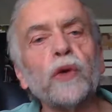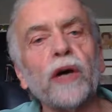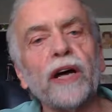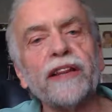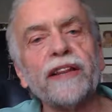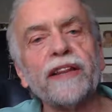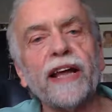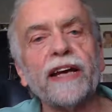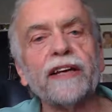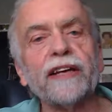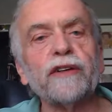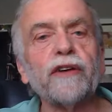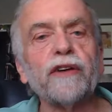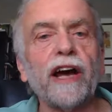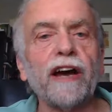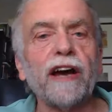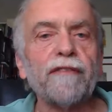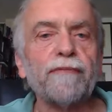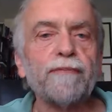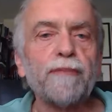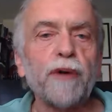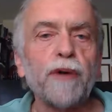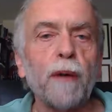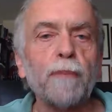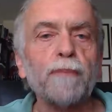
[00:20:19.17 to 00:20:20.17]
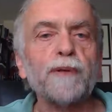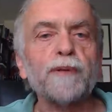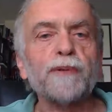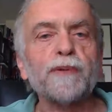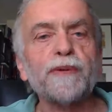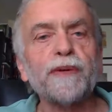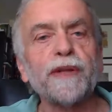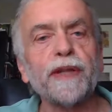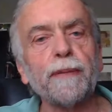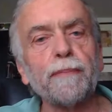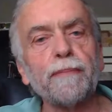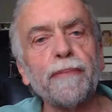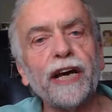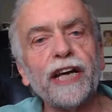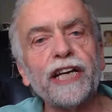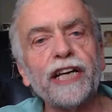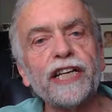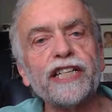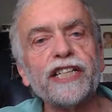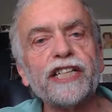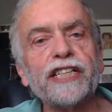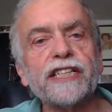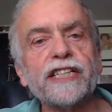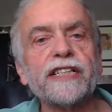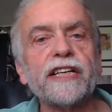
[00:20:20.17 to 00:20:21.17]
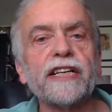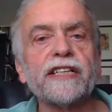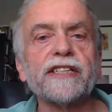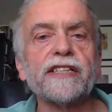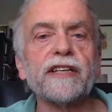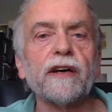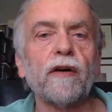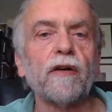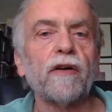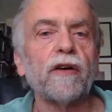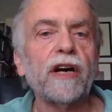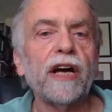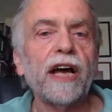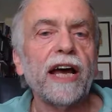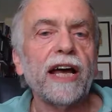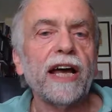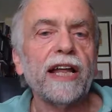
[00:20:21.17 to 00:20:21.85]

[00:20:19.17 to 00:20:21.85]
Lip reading: And then you have problems with the patients and so.